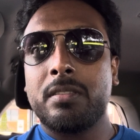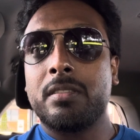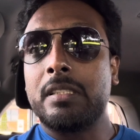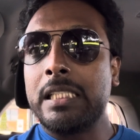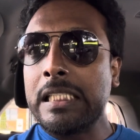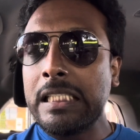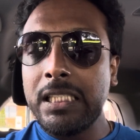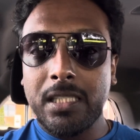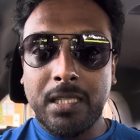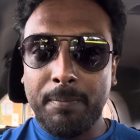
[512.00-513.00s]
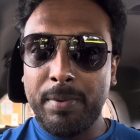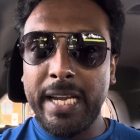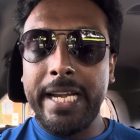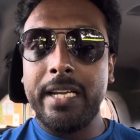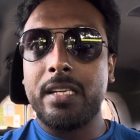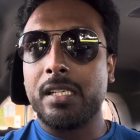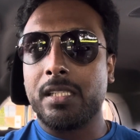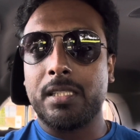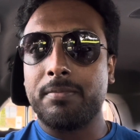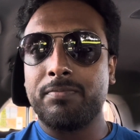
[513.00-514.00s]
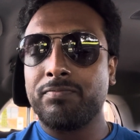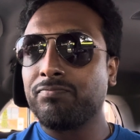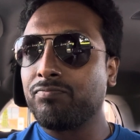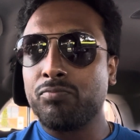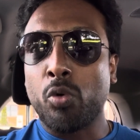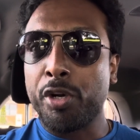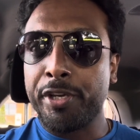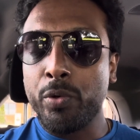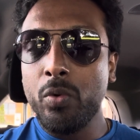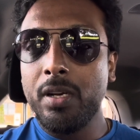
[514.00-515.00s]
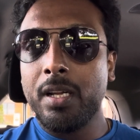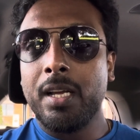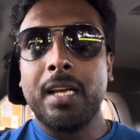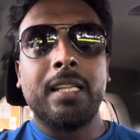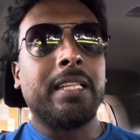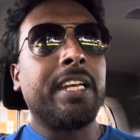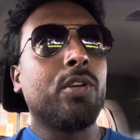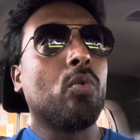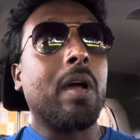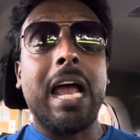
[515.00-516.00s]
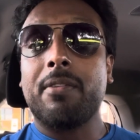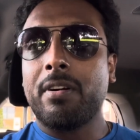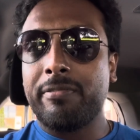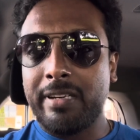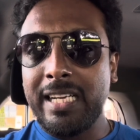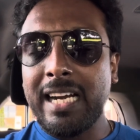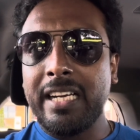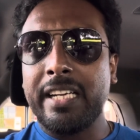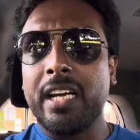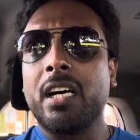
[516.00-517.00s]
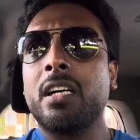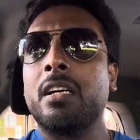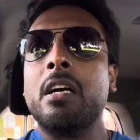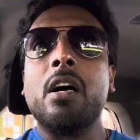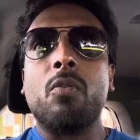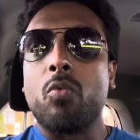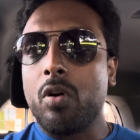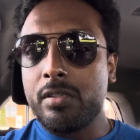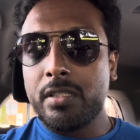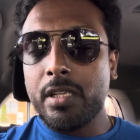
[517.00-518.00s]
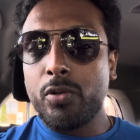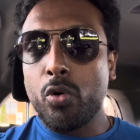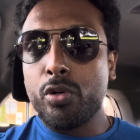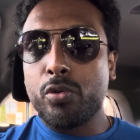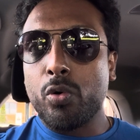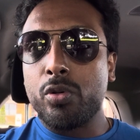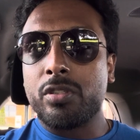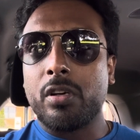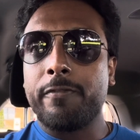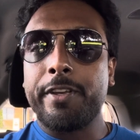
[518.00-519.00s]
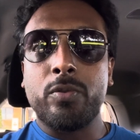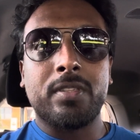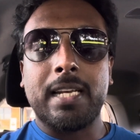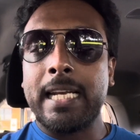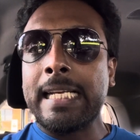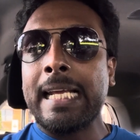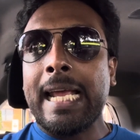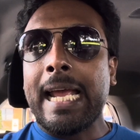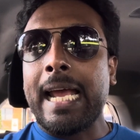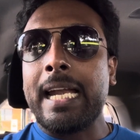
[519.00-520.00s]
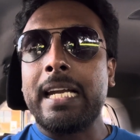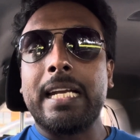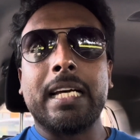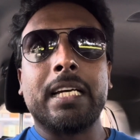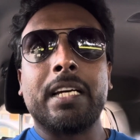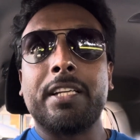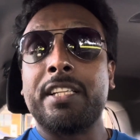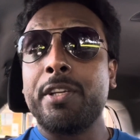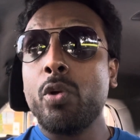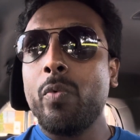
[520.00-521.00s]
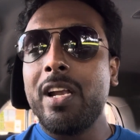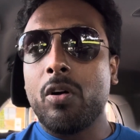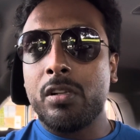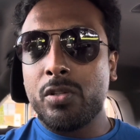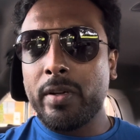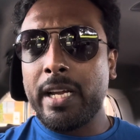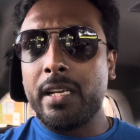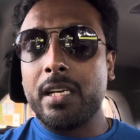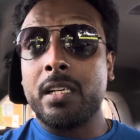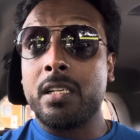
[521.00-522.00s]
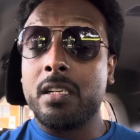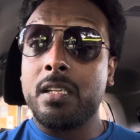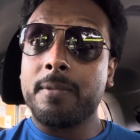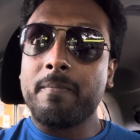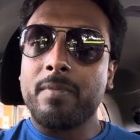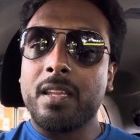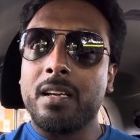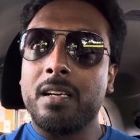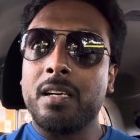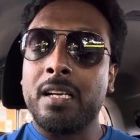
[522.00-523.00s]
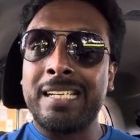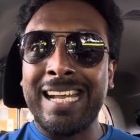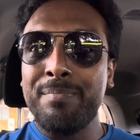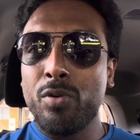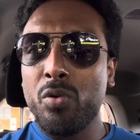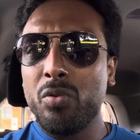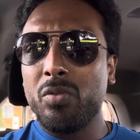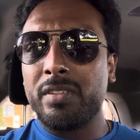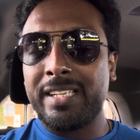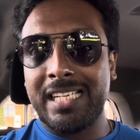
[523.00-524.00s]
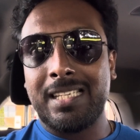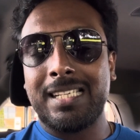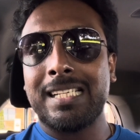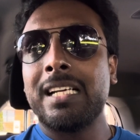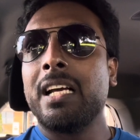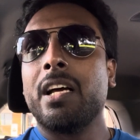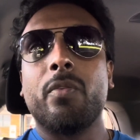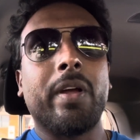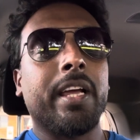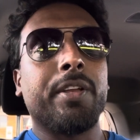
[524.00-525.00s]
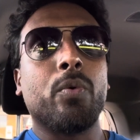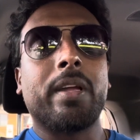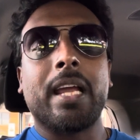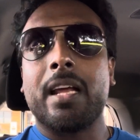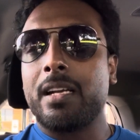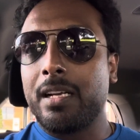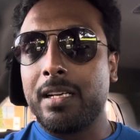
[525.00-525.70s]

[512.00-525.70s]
learn the complete module, then you have a fair idea what's the road codes of New Zealand, and you will also get a demo test where you can